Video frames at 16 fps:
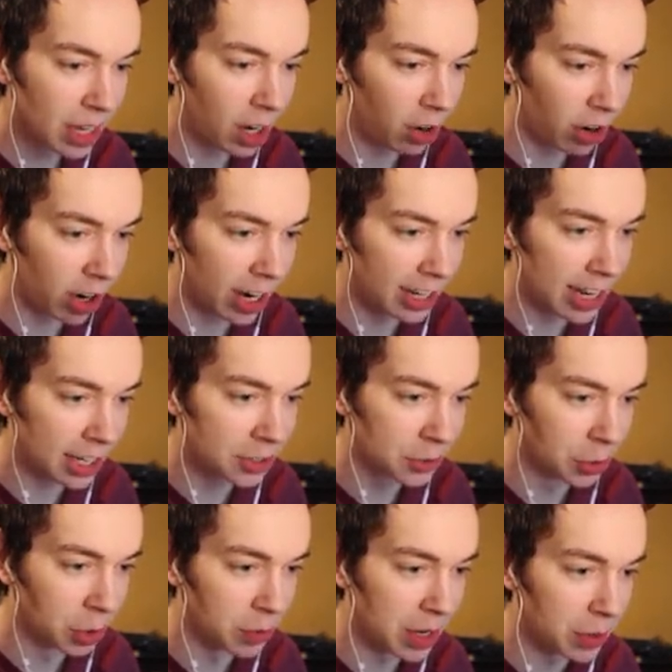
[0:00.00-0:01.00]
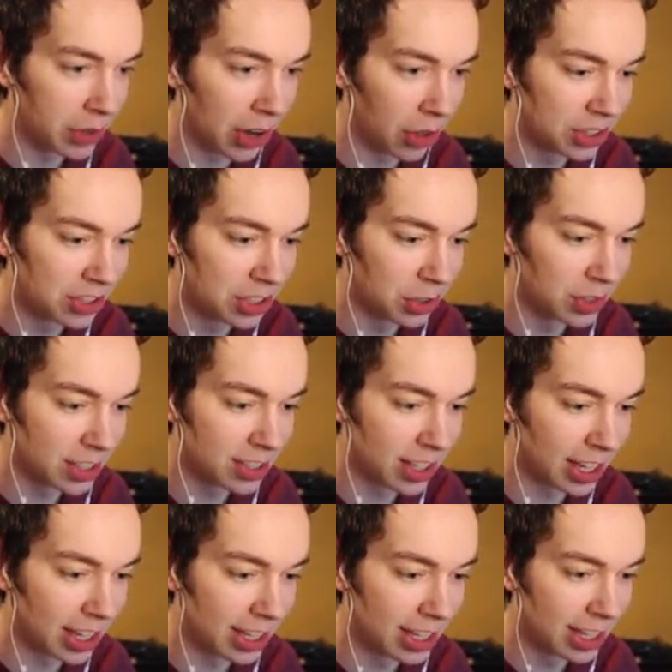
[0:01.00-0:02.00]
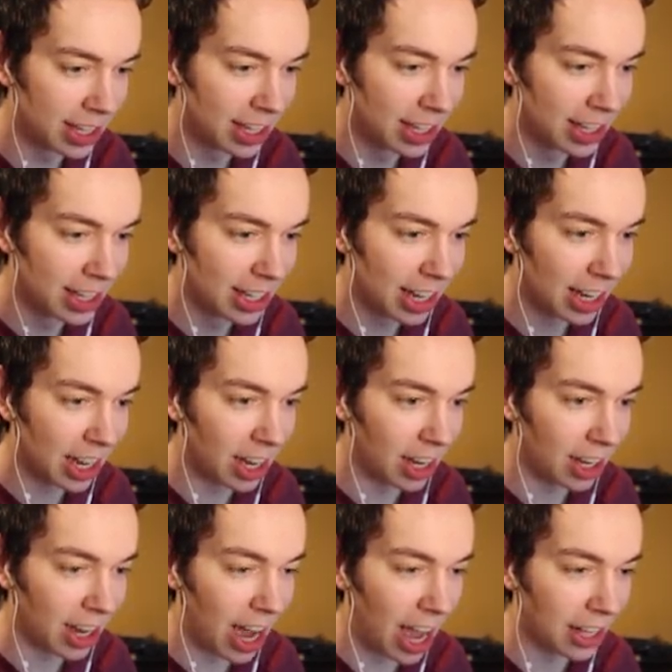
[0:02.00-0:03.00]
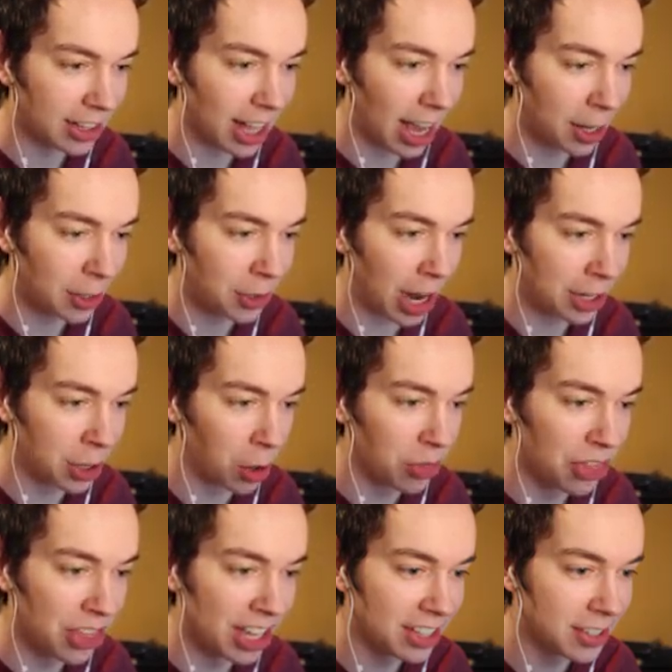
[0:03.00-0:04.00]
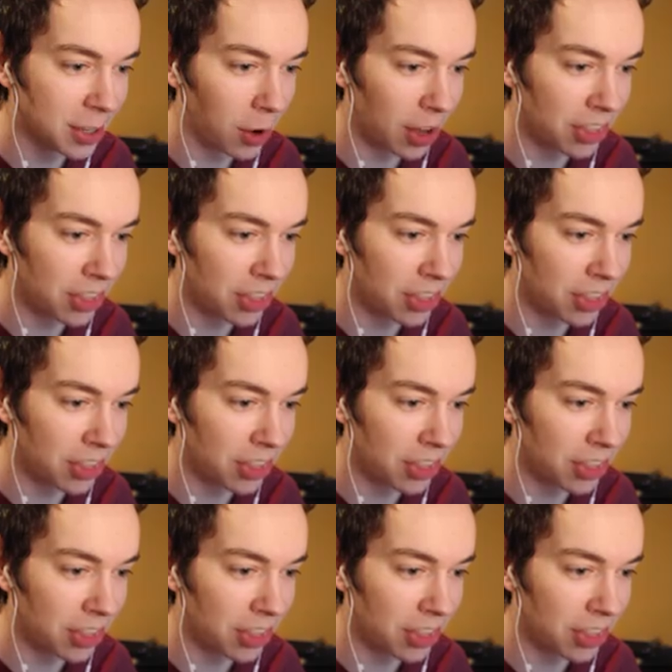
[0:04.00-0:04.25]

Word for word: All right, next room. Here we go. Let's do this thing. Uh, I, I, I don't think so.